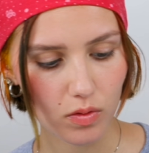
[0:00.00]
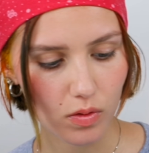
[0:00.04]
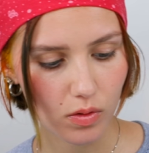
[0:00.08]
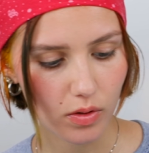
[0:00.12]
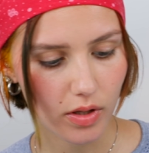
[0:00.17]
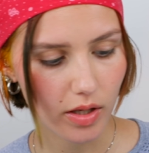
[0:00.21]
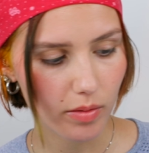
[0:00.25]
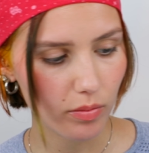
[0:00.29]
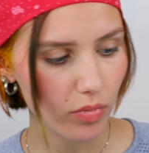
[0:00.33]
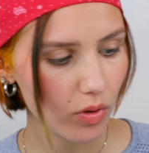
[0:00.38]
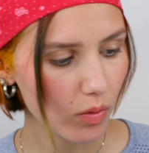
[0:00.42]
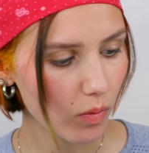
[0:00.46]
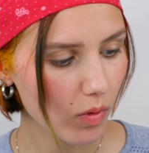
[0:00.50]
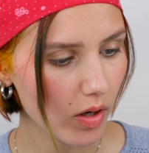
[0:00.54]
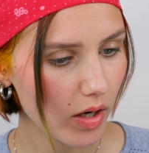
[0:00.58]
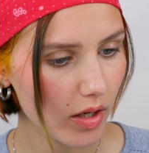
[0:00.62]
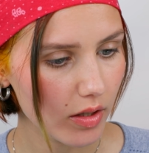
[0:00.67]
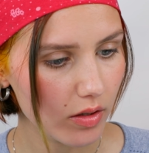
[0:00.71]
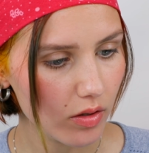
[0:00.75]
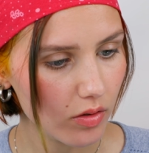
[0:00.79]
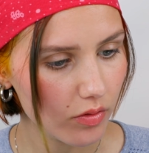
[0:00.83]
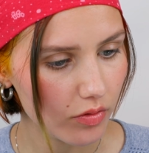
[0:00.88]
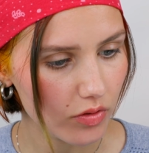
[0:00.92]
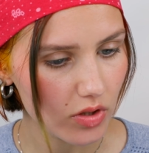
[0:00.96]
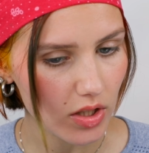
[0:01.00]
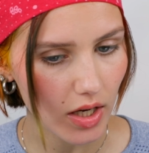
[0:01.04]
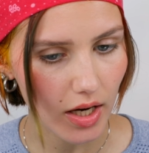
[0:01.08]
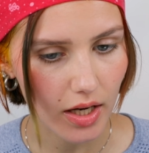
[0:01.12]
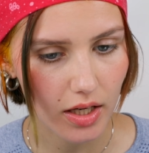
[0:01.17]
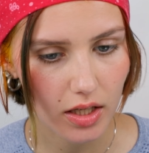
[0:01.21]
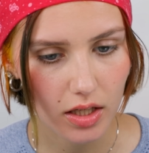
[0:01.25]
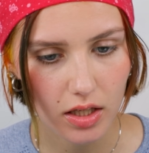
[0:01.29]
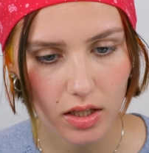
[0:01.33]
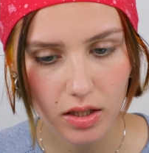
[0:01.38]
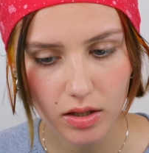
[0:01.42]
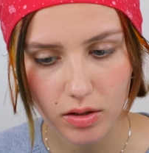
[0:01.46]
Rule number one of
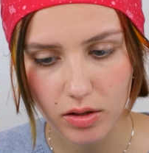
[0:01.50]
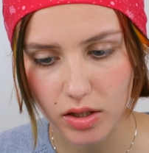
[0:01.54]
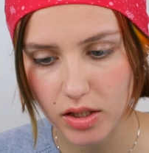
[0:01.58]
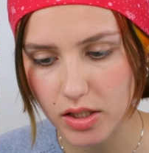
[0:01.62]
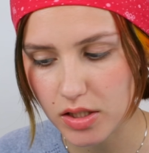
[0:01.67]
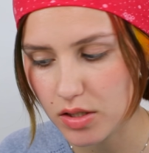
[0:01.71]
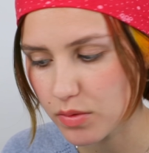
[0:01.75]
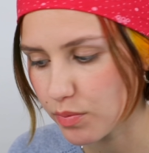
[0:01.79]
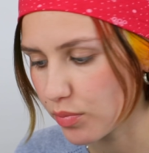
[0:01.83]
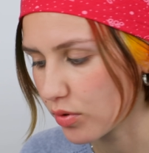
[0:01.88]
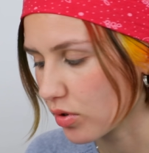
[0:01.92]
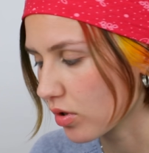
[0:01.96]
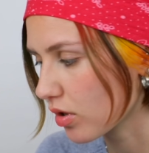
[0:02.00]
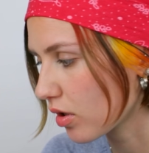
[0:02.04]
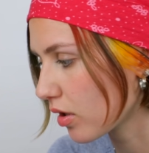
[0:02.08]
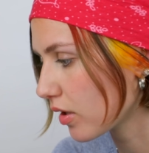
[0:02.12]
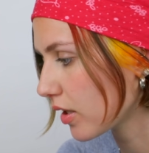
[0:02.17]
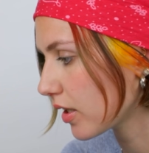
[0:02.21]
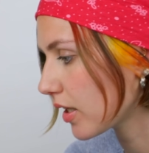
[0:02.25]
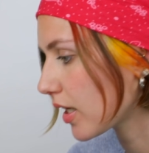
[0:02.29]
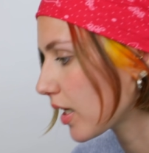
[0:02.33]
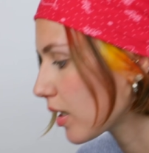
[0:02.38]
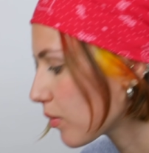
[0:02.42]
dyeing, let's put on an